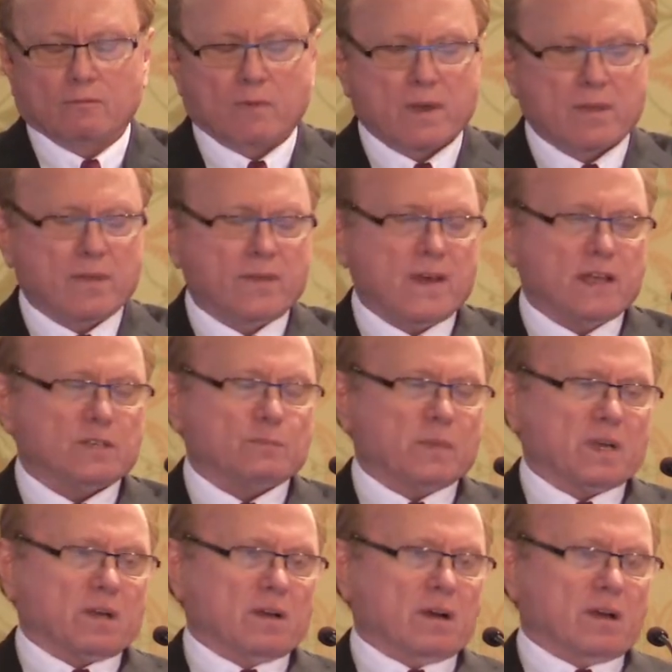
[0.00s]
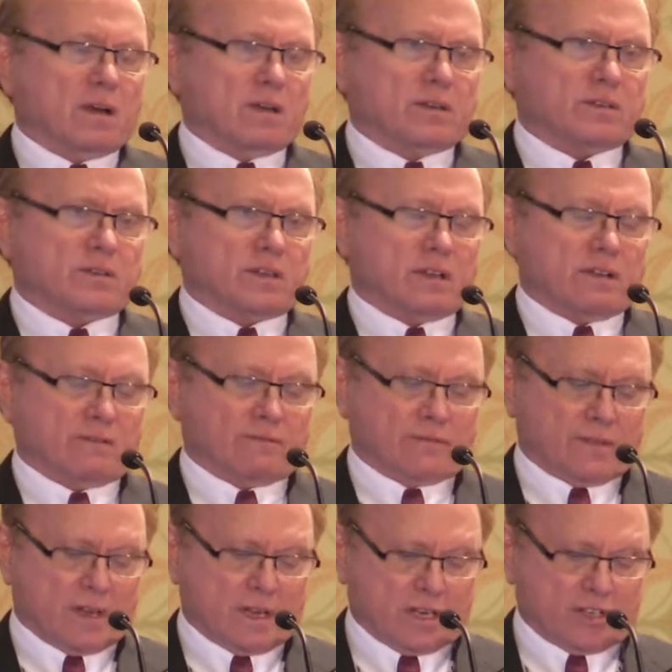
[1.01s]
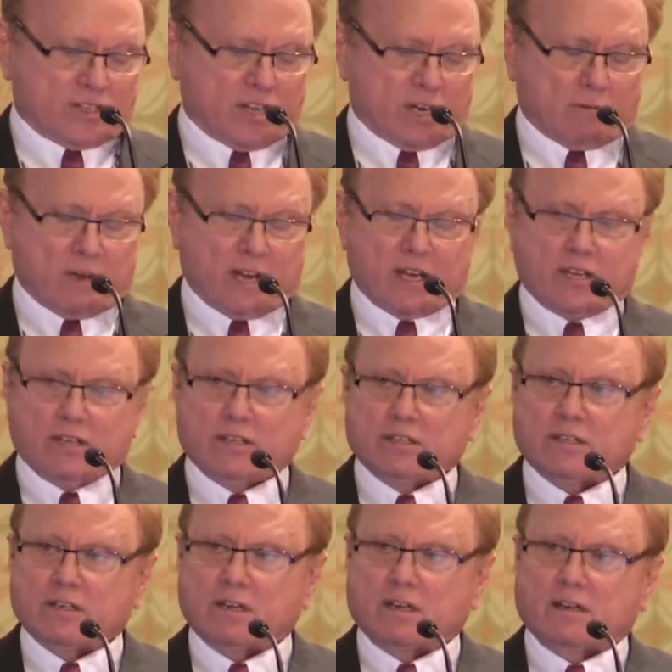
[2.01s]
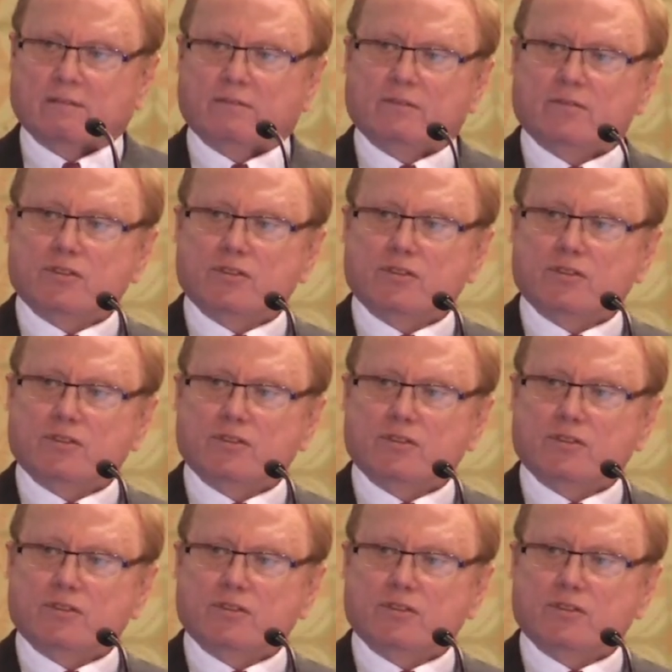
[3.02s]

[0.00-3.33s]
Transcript: whether that's because of generation of